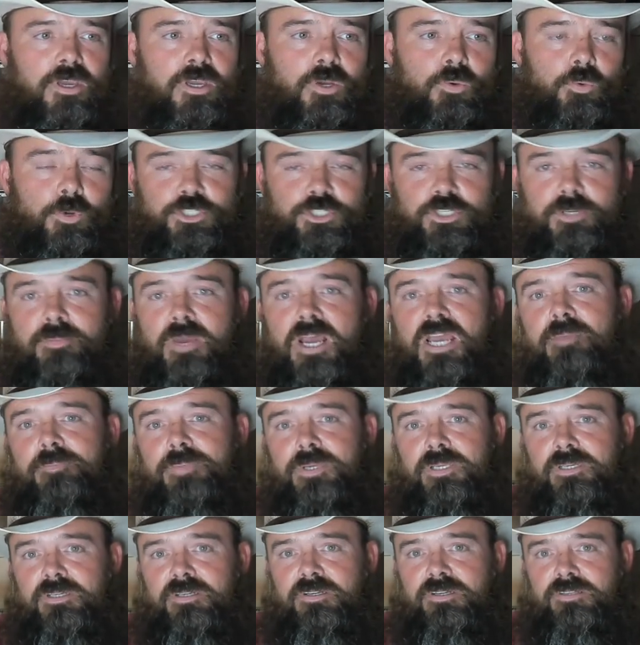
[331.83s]
which in my
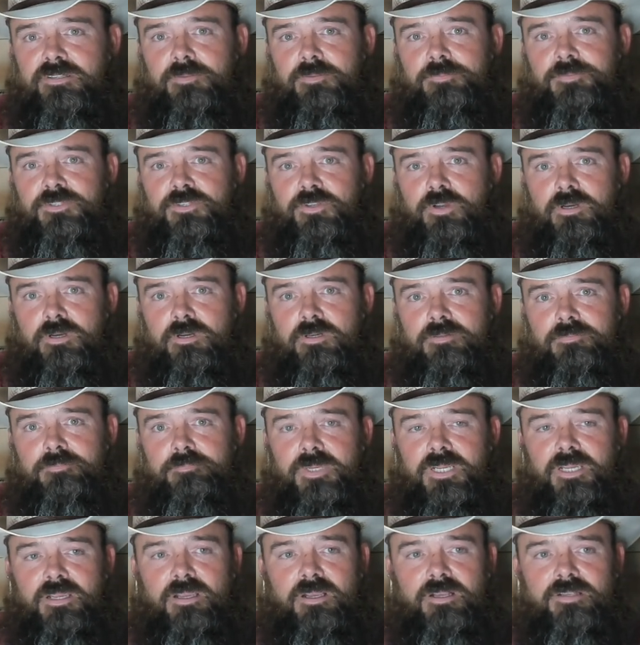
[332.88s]
opinion is absurd
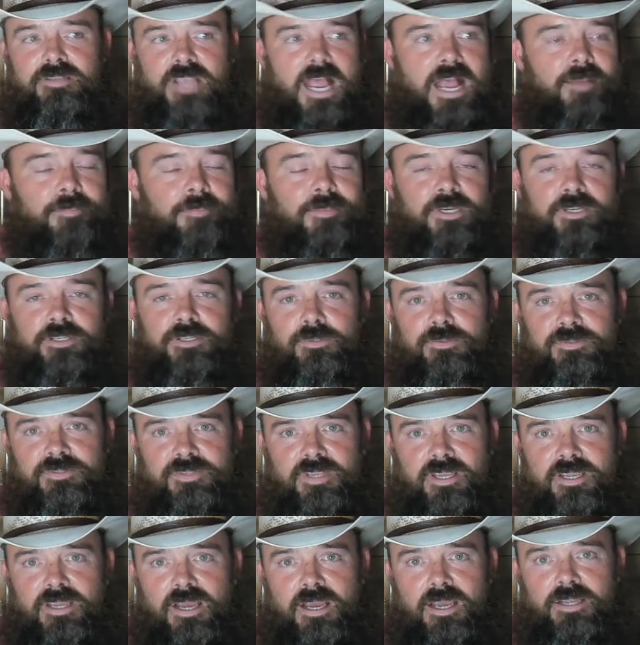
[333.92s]
because I'm going to use
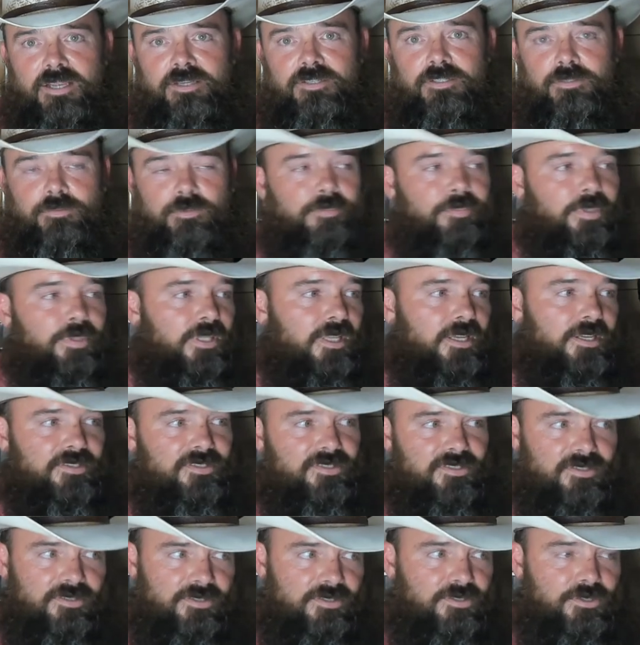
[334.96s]
AI to
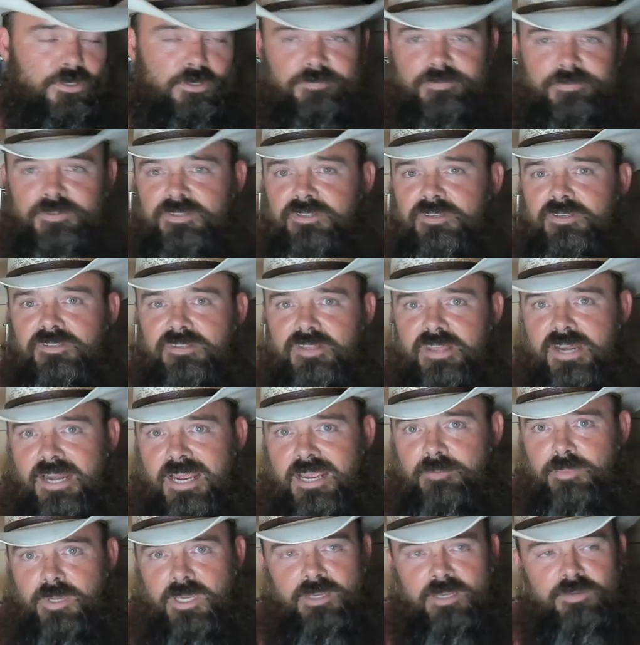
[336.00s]
replace services that I
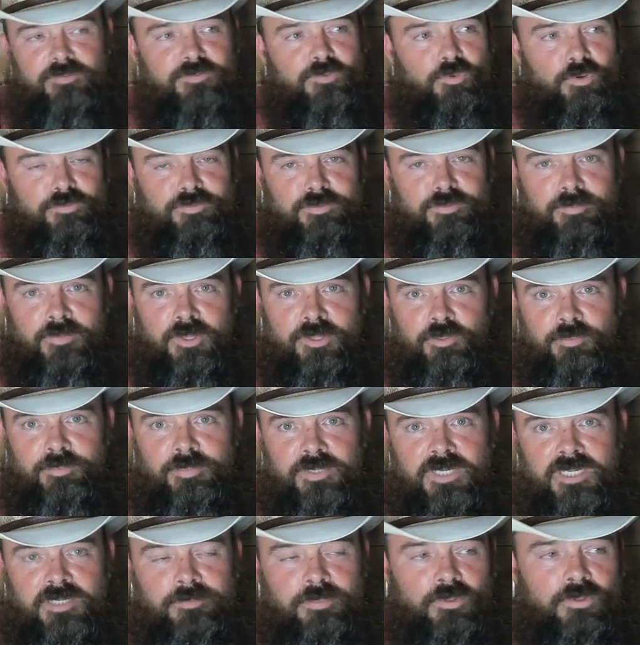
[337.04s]
pay for from other
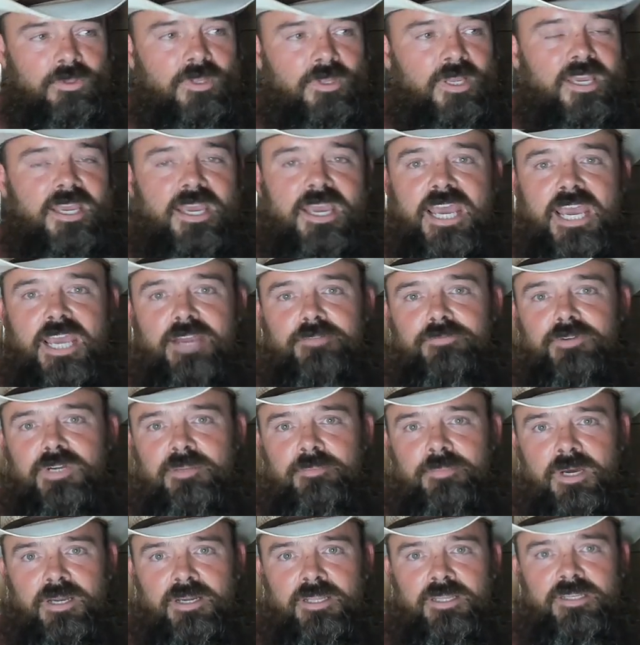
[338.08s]
people.
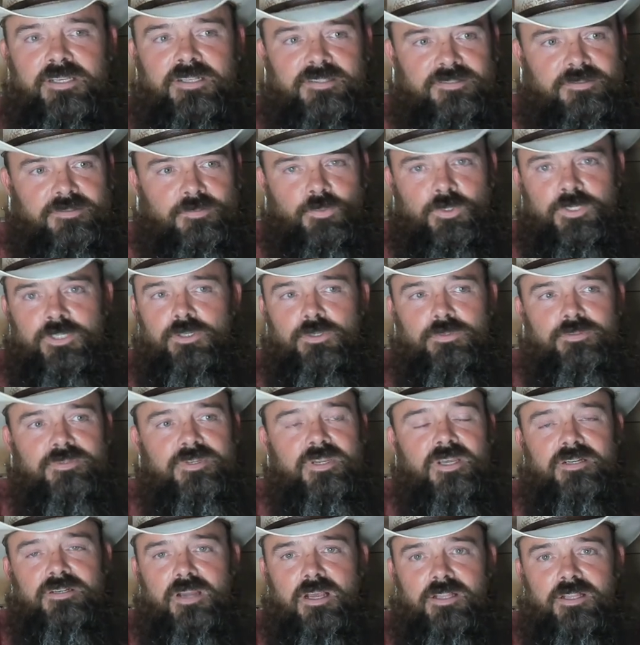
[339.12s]
Everybody is. When new
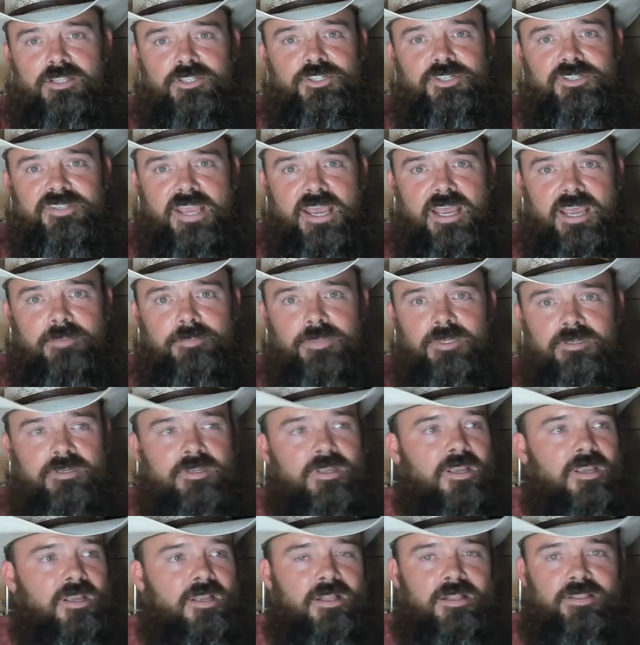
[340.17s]
technologies happen,
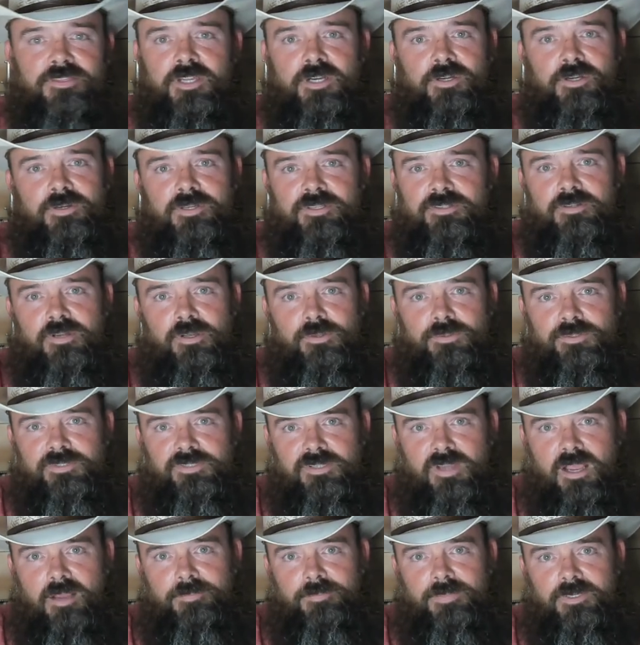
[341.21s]
there is no
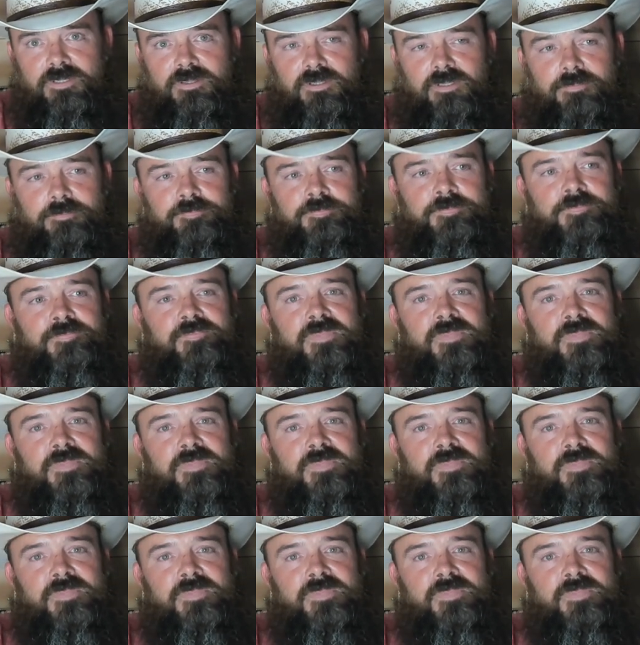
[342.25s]
stopping them.